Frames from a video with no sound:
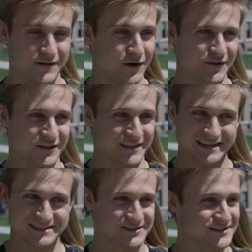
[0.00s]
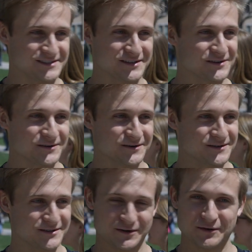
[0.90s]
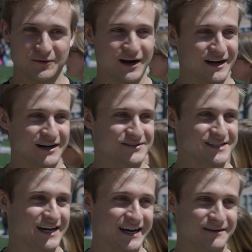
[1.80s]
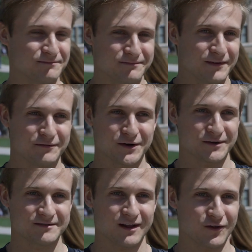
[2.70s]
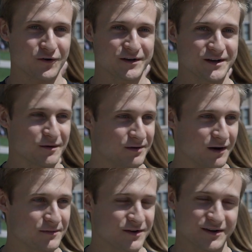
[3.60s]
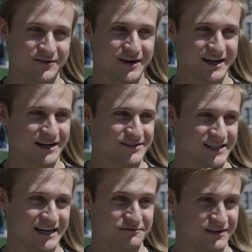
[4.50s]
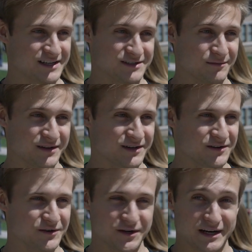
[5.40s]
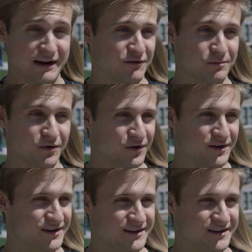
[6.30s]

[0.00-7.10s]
All the things there is to do. You can walk outside. If you're alone in your apartment, you can walk outside and find something to do. You're never bored.